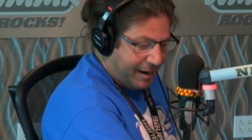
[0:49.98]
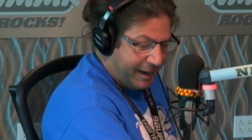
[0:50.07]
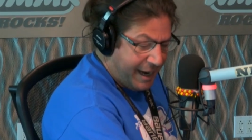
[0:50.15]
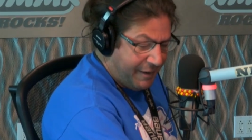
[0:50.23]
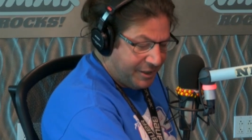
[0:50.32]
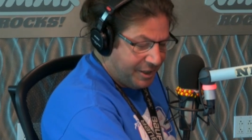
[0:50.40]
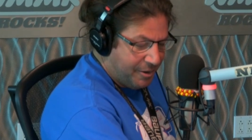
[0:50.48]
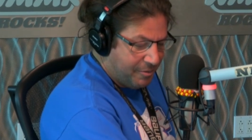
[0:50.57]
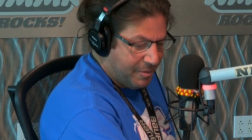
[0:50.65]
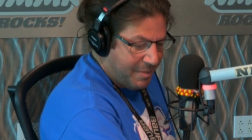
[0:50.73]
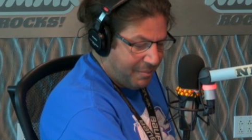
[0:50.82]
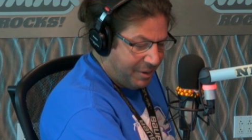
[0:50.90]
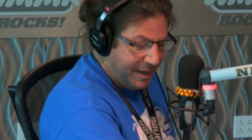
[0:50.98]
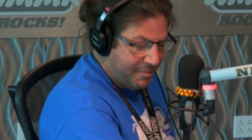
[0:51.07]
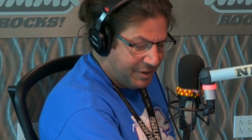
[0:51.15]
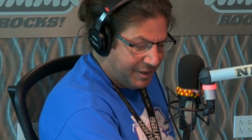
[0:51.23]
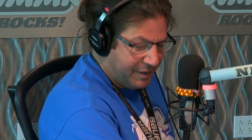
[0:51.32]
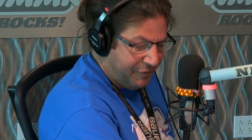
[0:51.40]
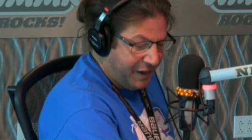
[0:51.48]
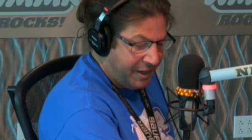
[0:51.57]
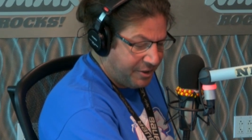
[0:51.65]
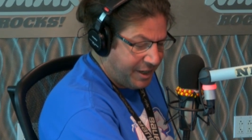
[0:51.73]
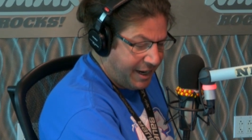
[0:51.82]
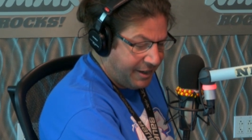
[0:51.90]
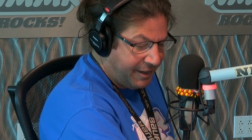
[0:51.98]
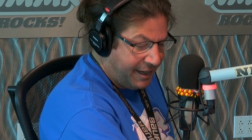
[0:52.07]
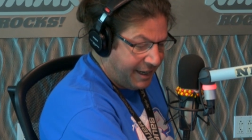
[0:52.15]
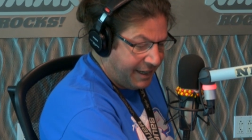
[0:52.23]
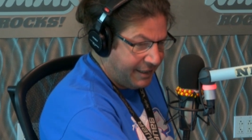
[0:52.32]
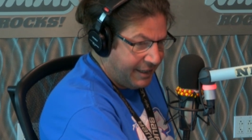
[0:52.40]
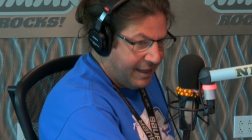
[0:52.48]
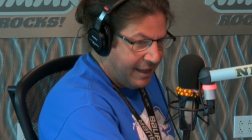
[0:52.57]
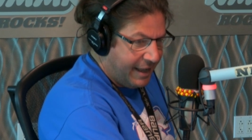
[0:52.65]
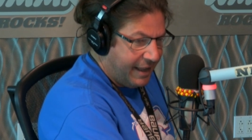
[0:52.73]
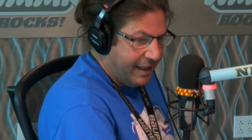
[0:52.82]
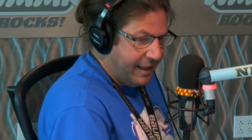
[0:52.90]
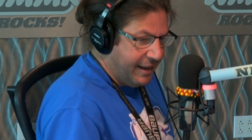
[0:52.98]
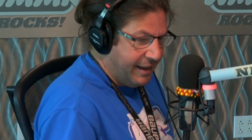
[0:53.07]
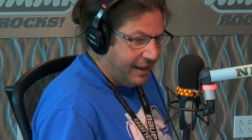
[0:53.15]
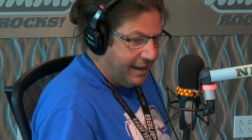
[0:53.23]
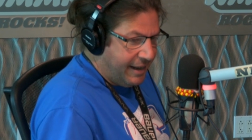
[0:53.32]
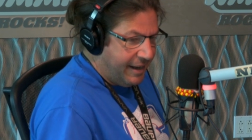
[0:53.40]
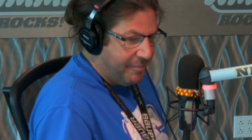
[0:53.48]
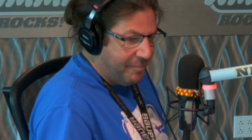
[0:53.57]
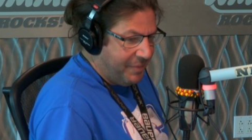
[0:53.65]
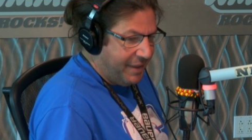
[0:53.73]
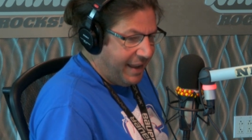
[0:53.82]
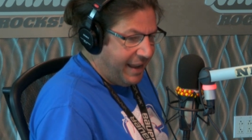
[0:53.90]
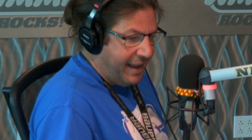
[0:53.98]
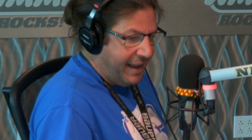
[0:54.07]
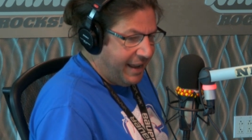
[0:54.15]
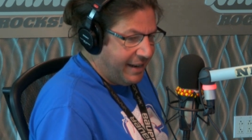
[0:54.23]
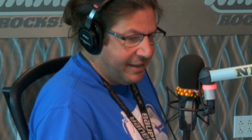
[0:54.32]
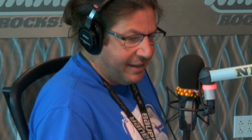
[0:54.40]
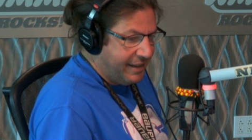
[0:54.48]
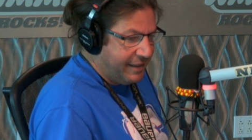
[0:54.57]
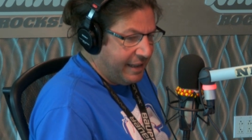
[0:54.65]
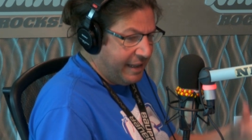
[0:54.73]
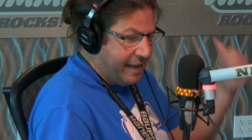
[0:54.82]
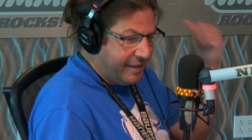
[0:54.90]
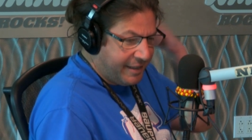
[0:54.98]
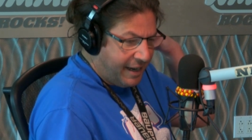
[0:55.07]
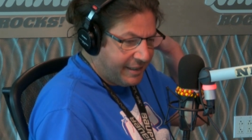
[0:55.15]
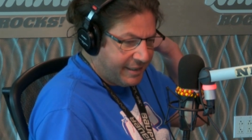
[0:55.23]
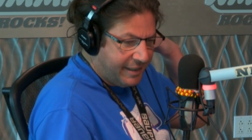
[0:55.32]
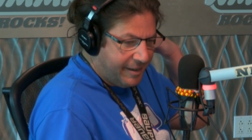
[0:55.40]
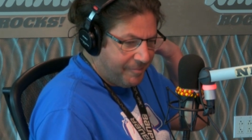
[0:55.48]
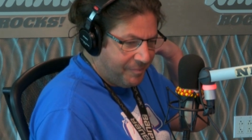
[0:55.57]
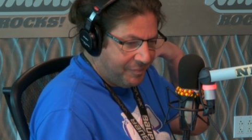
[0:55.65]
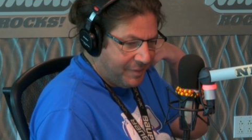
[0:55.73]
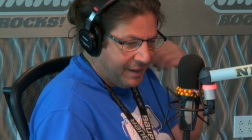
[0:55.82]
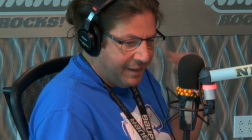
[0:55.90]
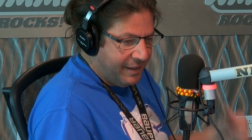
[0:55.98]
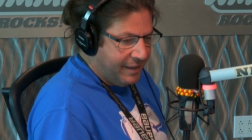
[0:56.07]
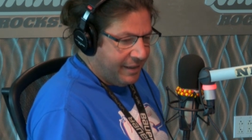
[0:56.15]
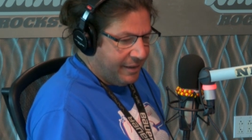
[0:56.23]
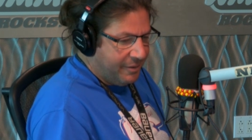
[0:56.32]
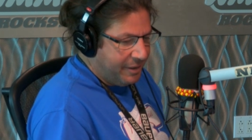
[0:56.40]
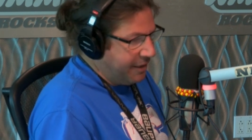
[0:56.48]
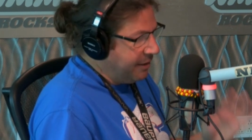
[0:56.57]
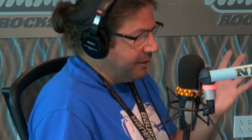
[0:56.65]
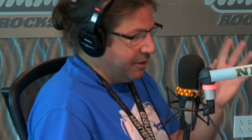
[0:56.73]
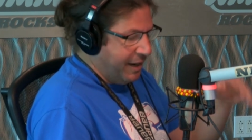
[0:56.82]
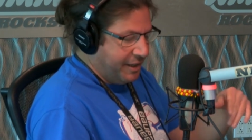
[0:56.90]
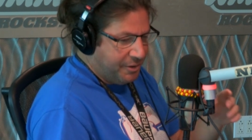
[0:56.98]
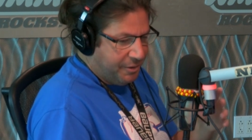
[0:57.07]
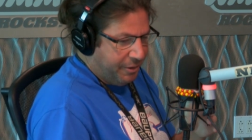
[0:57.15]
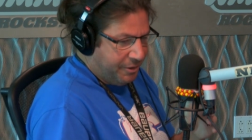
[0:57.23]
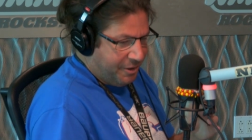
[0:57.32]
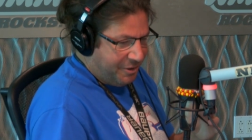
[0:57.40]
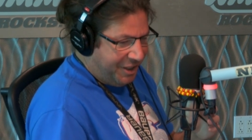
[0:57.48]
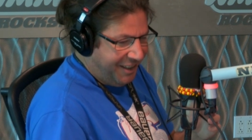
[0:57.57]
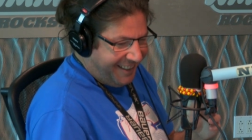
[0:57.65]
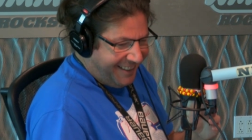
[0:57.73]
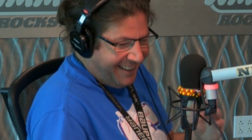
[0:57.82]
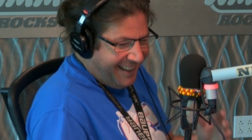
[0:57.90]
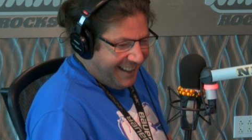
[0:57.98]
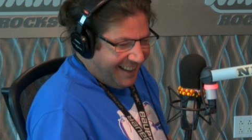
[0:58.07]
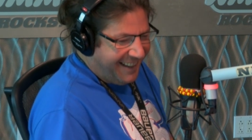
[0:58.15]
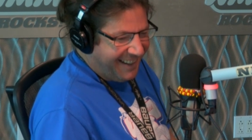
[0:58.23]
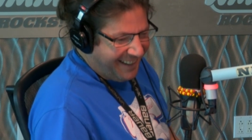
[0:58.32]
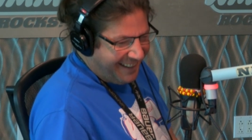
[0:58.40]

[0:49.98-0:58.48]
I gave it to you. Remember, he yeah. was this figure skater guy. Yeah. Um, and uh, he's got um, like you guys do your jokes. That's okay. It's all